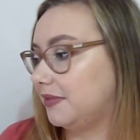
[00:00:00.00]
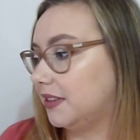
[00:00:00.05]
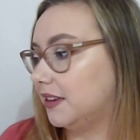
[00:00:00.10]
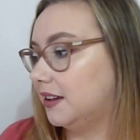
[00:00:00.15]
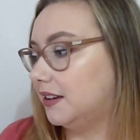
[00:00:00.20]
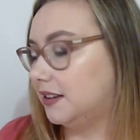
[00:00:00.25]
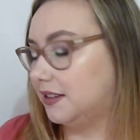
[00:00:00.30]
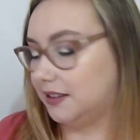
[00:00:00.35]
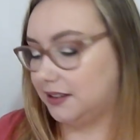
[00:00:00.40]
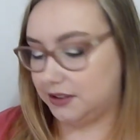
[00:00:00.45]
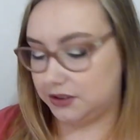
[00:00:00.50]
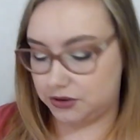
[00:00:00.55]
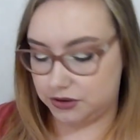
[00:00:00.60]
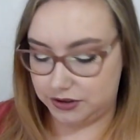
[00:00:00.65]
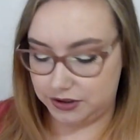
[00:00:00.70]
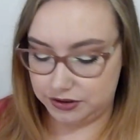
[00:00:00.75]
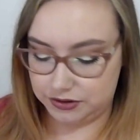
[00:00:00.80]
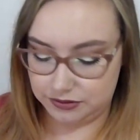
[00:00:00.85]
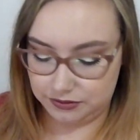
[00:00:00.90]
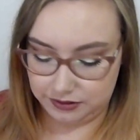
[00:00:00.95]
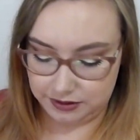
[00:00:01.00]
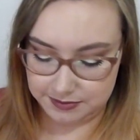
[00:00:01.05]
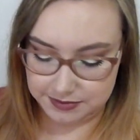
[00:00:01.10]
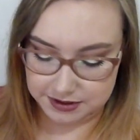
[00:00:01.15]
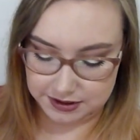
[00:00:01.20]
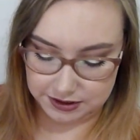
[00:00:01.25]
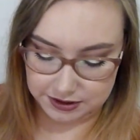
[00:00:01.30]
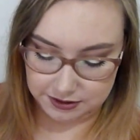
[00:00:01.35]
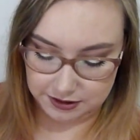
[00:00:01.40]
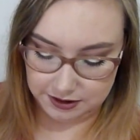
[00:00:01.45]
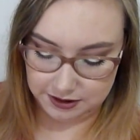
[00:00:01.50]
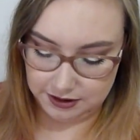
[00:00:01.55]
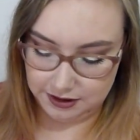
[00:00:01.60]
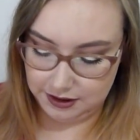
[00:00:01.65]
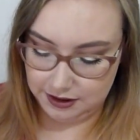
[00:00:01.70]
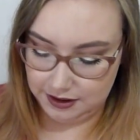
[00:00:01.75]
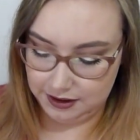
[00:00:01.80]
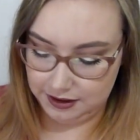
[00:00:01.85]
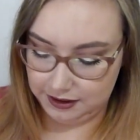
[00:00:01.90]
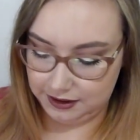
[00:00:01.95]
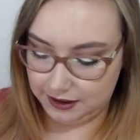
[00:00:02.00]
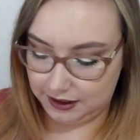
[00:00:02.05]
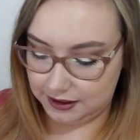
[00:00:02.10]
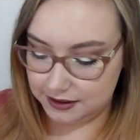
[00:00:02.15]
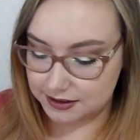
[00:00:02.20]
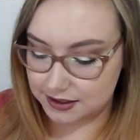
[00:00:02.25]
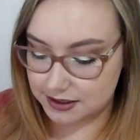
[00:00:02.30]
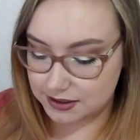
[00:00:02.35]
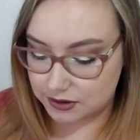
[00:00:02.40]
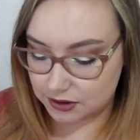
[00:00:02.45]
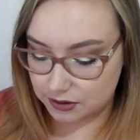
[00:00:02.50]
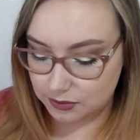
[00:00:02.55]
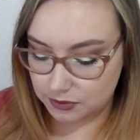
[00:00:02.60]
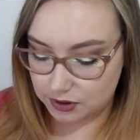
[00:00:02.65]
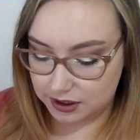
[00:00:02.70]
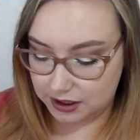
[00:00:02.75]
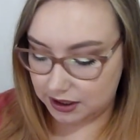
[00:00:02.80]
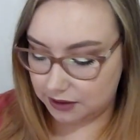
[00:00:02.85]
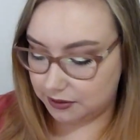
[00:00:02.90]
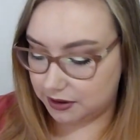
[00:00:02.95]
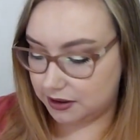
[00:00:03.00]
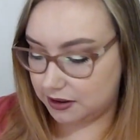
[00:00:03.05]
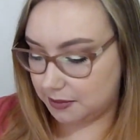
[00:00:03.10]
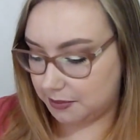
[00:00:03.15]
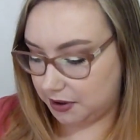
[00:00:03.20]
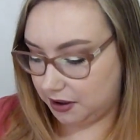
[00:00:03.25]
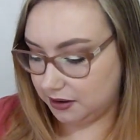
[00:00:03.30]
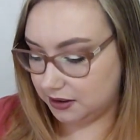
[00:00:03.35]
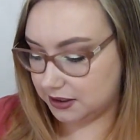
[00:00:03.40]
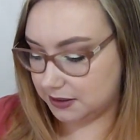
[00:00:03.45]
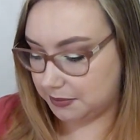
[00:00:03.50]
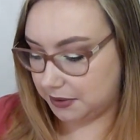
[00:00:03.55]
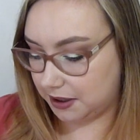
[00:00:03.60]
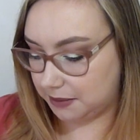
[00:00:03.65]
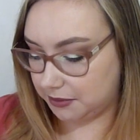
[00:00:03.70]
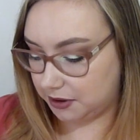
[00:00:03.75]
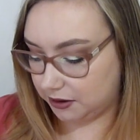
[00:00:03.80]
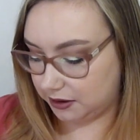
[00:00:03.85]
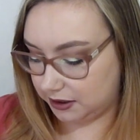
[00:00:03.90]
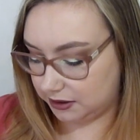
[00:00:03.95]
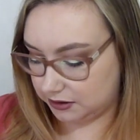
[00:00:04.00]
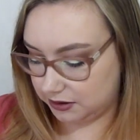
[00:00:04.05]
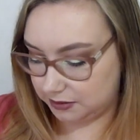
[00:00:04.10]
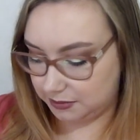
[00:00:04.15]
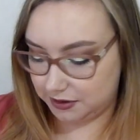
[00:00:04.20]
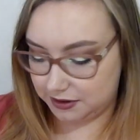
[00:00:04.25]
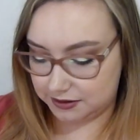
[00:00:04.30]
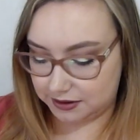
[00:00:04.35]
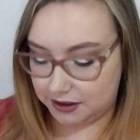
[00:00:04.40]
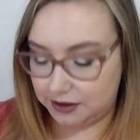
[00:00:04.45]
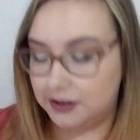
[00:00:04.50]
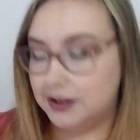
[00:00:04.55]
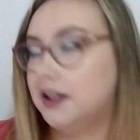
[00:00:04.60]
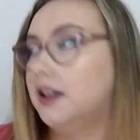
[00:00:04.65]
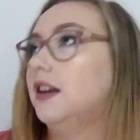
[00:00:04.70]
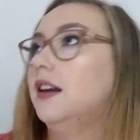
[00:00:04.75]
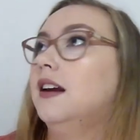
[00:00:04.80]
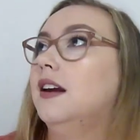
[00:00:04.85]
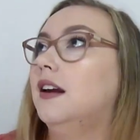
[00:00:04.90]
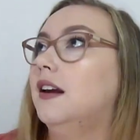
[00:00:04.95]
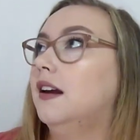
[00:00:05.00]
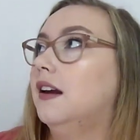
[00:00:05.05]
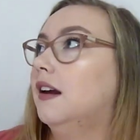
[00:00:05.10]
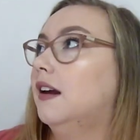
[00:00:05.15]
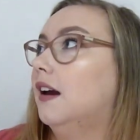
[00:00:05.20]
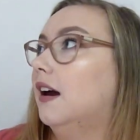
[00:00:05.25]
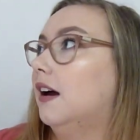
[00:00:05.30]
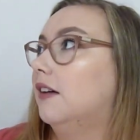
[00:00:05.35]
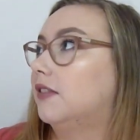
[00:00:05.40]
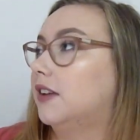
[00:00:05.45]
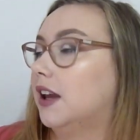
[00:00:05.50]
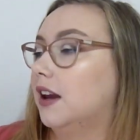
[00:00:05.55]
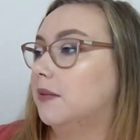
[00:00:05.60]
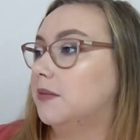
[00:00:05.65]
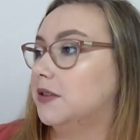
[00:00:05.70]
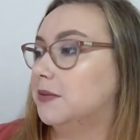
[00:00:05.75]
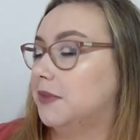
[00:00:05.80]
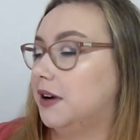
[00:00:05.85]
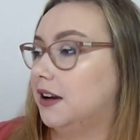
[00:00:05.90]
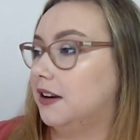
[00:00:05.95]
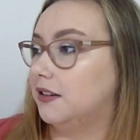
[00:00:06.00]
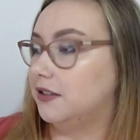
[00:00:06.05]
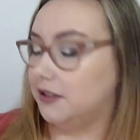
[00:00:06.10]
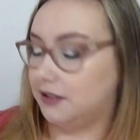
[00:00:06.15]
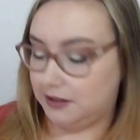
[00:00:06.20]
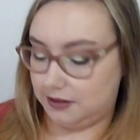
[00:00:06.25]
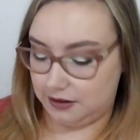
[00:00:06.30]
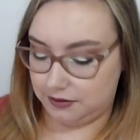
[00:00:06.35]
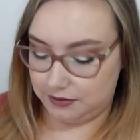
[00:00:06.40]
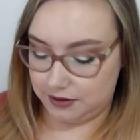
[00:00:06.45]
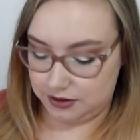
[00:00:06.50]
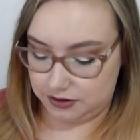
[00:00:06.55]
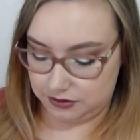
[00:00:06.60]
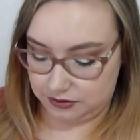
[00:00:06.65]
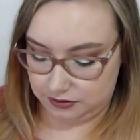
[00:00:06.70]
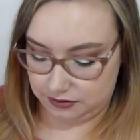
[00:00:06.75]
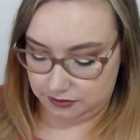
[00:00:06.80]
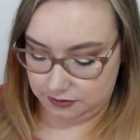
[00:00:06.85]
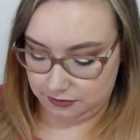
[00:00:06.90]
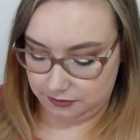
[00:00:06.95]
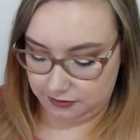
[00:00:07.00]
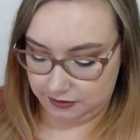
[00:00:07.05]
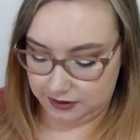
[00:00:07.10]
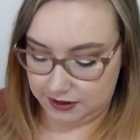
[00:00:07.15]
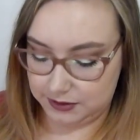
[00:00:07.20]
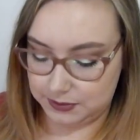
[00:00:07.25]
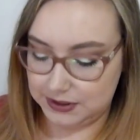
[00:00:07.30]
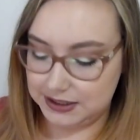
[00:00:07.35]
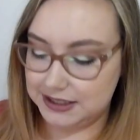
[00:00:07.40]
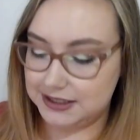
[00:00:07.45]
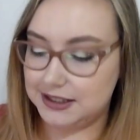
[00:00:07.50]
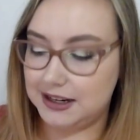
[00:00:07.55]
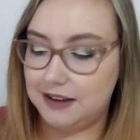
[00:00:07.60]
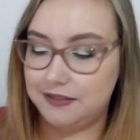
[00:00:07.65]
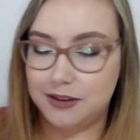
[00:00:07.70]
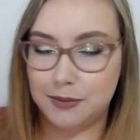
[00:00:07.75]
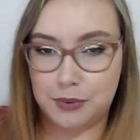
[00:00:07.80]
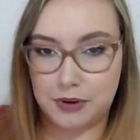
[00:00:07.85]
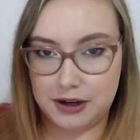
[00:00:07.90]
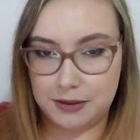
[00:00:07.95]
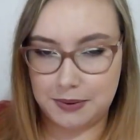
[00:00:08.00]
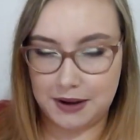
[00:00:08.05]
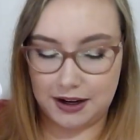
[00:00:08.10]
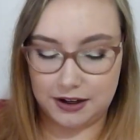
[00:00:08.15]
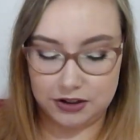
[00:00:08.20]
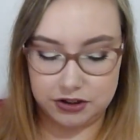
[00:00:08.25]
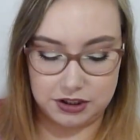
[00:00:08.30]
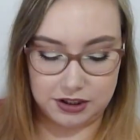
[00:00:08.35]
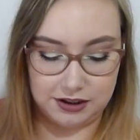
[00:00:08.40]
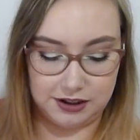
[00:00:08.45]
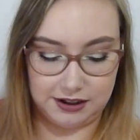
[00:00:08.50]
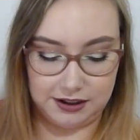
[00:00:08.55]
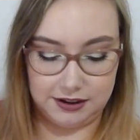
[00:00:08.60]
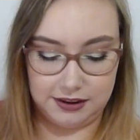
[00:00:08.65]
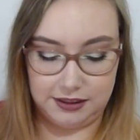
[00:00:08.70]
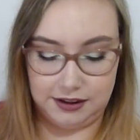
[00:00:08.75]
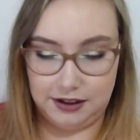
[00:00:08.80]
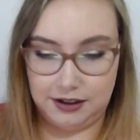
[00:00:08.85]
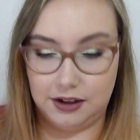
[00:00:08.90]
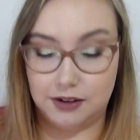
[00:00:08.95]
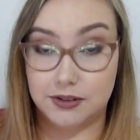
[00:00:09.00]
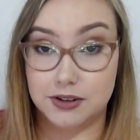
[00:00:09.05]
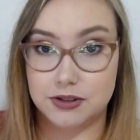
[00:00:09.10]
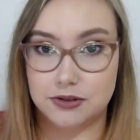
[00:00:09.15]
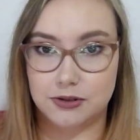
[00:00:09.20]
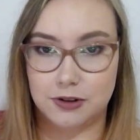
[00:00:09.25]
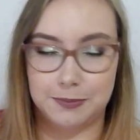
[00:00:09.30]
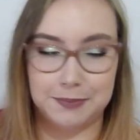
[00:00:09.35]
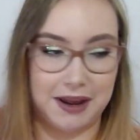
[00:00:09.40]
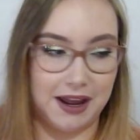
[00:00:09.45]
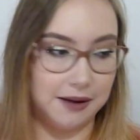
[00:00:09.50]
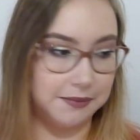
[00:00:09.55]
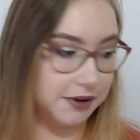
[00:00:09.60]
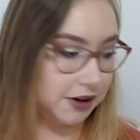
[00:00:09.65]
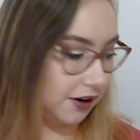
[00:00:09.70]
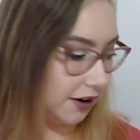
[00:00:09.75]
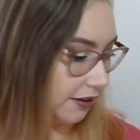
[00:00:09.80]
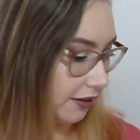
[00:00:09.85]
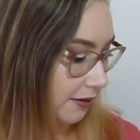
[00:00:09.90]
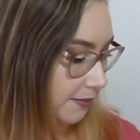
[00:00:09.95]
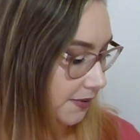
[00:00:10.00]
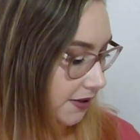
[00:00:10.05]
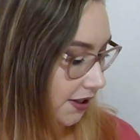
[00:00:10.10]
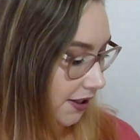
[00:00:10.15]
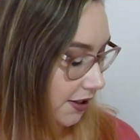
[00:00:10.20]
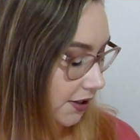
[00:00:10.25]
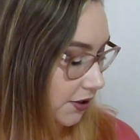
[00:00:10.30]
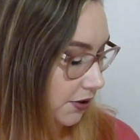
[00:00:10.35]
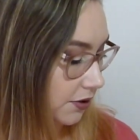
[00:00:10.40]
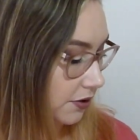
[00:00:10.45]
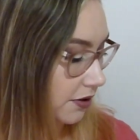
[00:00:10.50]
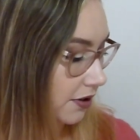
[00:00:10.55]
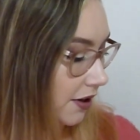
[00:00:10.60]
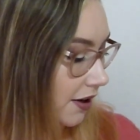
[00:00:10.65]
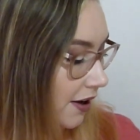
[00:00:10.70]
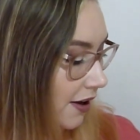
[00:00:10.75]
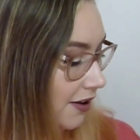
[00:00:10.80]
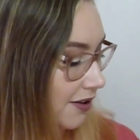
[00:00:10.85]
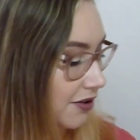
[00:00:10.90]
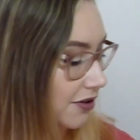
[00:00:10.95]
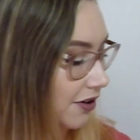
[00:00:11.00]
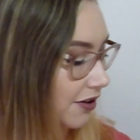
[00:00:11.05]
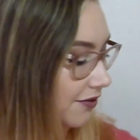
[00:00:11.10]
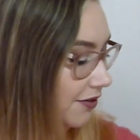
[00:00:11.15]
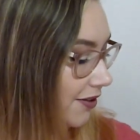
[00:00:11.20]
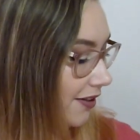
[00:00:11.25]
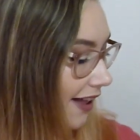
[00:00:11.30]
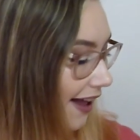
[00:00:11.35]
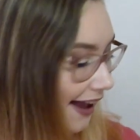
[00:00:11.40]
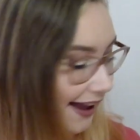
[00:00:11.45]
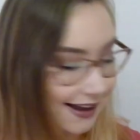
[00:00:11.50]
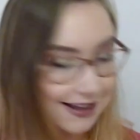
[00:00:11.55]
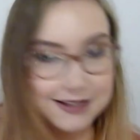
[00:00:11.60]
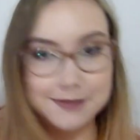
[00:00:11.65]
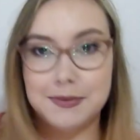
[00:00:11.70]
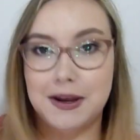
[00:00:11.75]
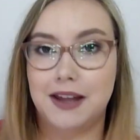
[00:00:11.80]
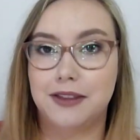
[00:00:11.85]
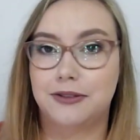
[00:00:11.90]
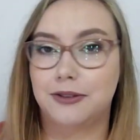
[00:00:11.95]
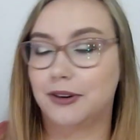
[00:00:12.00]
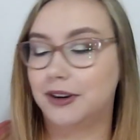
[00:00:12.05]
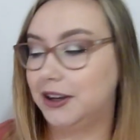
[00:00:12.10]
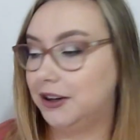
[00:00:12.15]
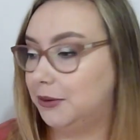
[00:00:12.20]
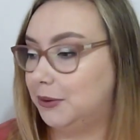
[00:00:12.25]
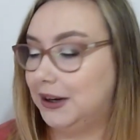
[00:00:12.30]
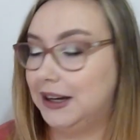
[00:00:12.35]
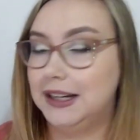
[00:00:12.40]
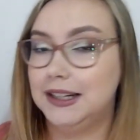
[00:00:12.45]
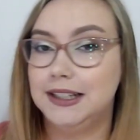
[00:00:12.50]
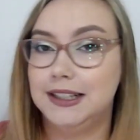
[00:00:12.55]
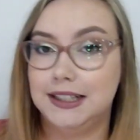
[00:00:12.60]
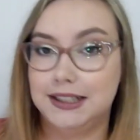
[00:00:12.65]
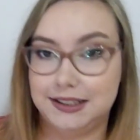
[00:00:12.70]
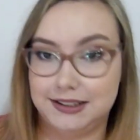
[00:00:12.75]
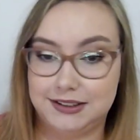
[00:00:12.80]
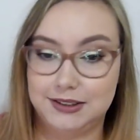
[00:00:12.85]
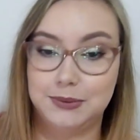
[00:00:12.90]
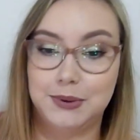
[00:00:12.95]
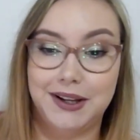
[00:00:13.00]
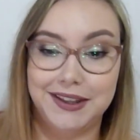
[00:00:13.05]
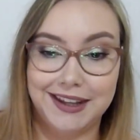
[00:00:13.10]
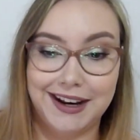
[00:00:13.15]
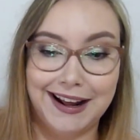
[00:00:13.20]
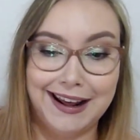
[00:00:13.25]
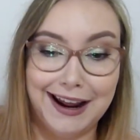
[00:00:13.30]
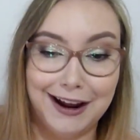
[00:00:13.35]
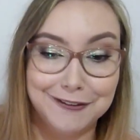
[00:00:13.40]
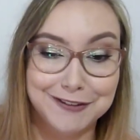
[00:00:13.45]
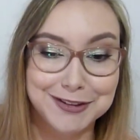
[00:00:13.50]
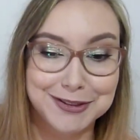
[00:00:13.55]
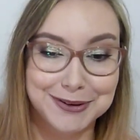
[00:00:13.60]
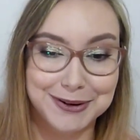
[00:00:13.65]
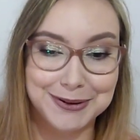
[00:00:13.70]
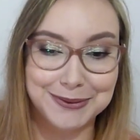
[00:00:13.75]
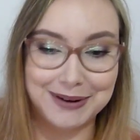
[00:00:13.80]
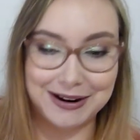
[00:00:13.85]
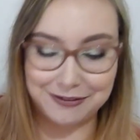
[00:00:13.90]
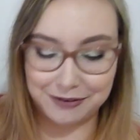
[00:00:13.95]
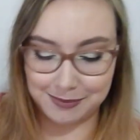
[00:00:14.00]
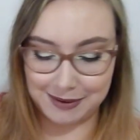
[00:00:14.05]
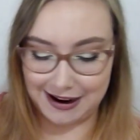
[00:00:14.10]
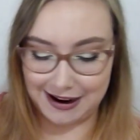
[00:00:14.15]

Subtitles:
This isn't a traditional lipstick. Okay, so I don't want to get rid of the box, but I'm going to because I already have kept my original. This one doesn't have the pretty packaging like the original Pat McGrath lipsticks do. So I don't feel as bad throwing it away as the one that I haven't thrown away from my